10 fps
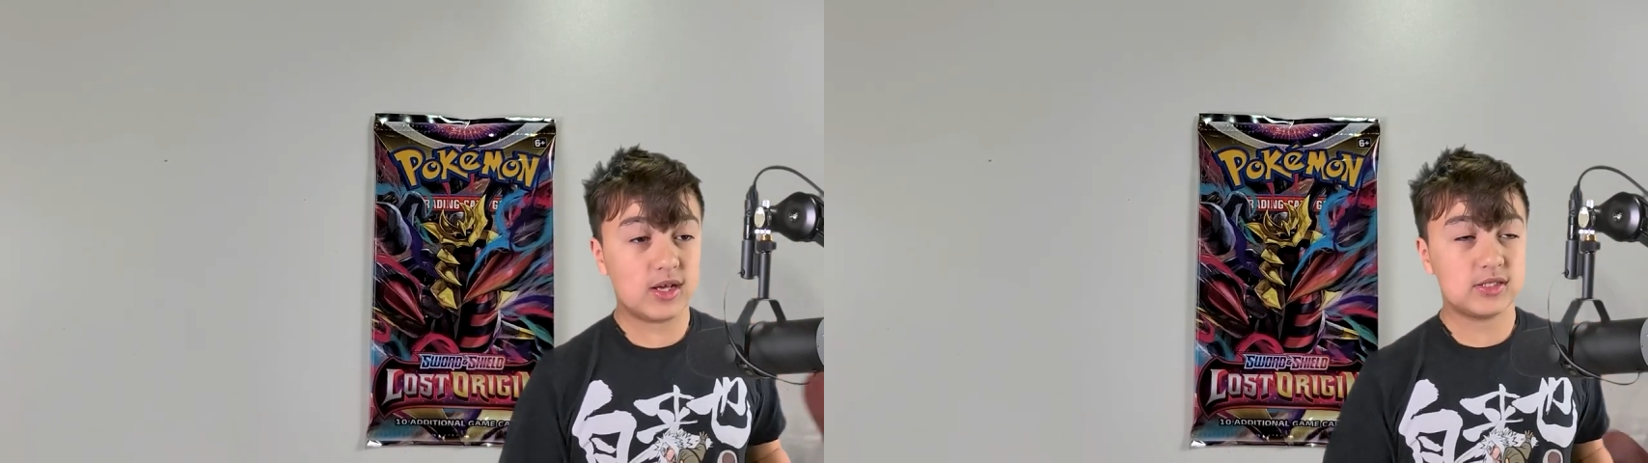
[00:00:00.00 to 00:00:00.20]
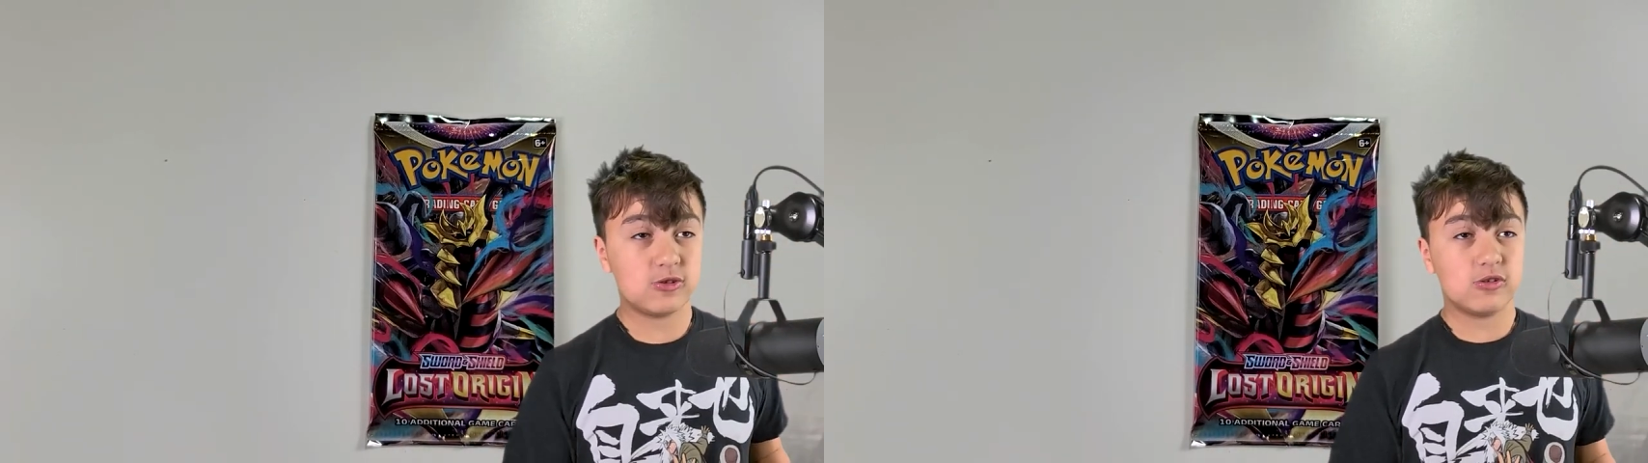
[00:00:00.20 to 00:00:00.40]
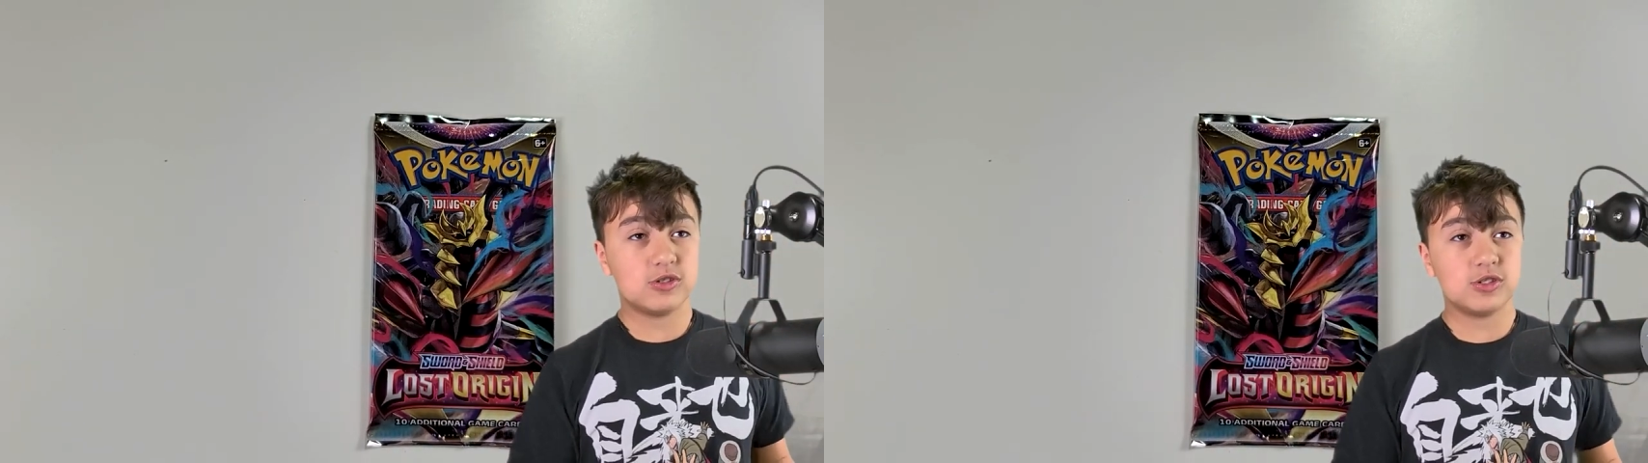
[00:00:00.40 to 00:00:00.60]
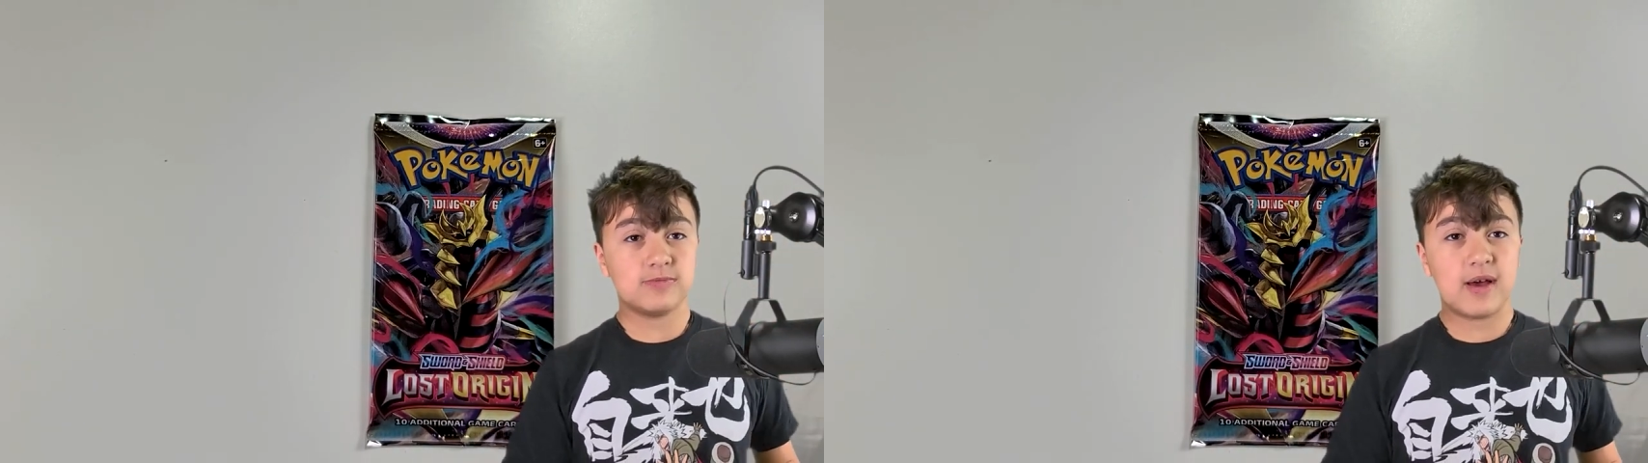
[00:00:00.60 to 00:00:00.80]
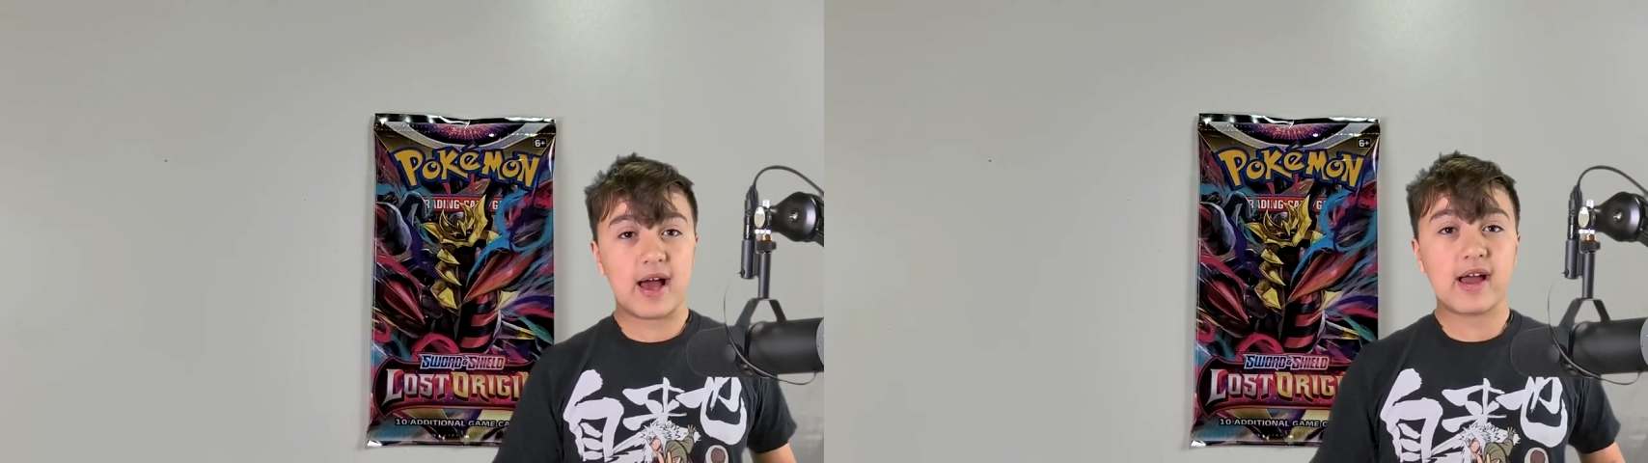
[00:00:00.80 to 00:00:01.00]
Lost
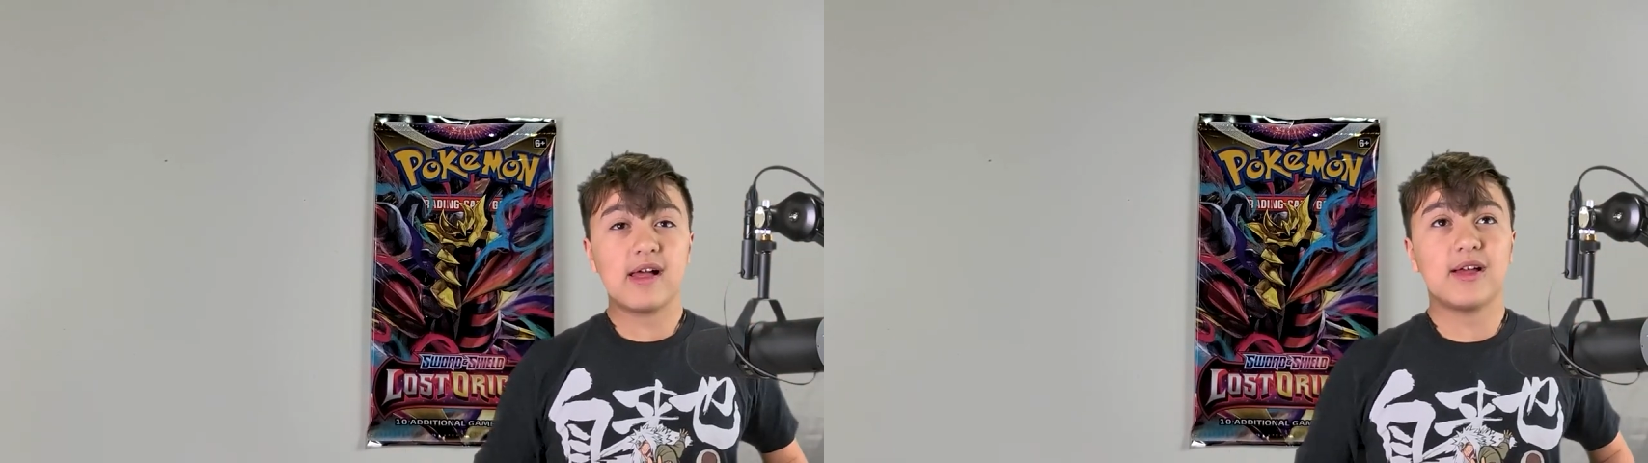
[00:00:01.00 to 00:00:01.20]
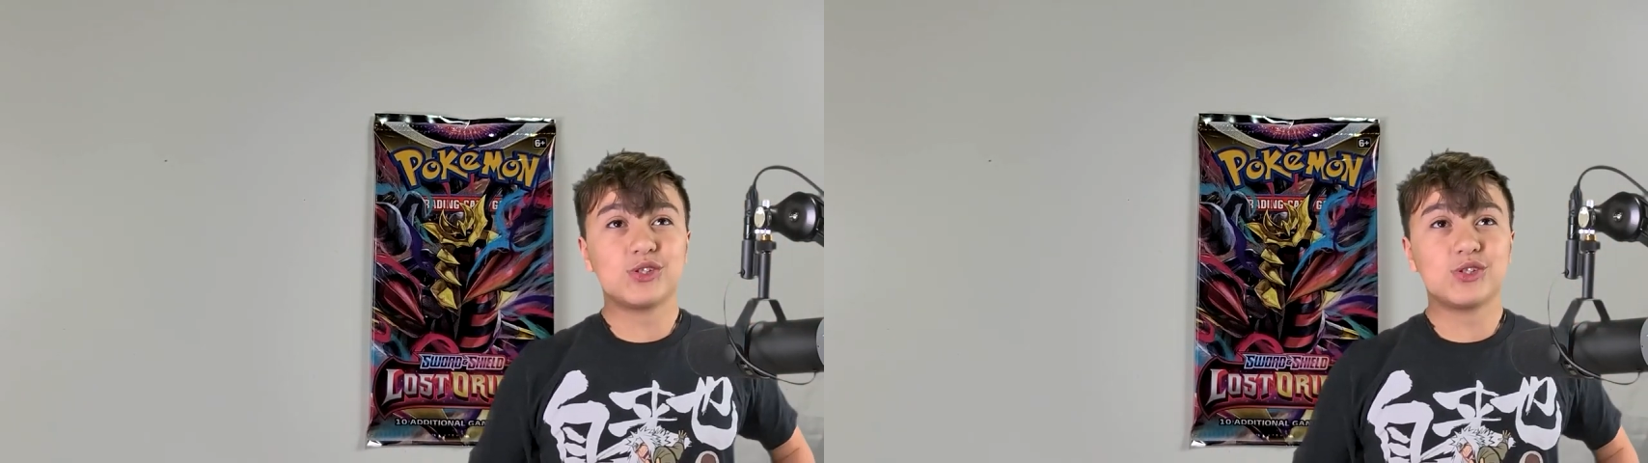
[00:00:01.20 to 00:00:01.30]
Origin pack.